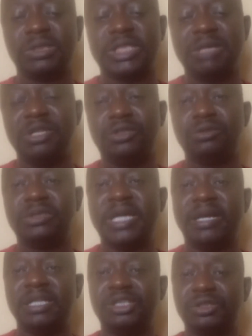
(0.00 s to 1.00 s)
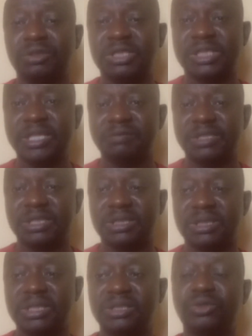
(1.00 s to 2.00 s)
came into direct short
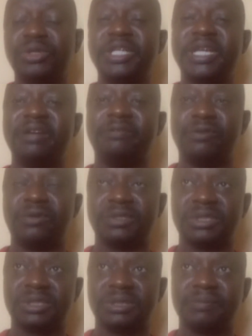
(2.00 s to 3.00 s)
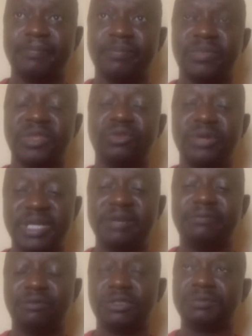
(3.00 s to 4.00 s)
service into the Air Force, to the
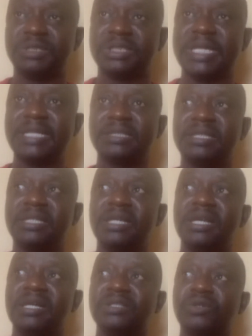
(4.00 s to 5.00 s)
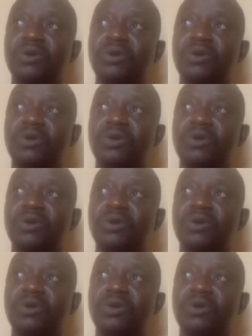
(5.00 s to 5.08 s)
Air Force precisely. So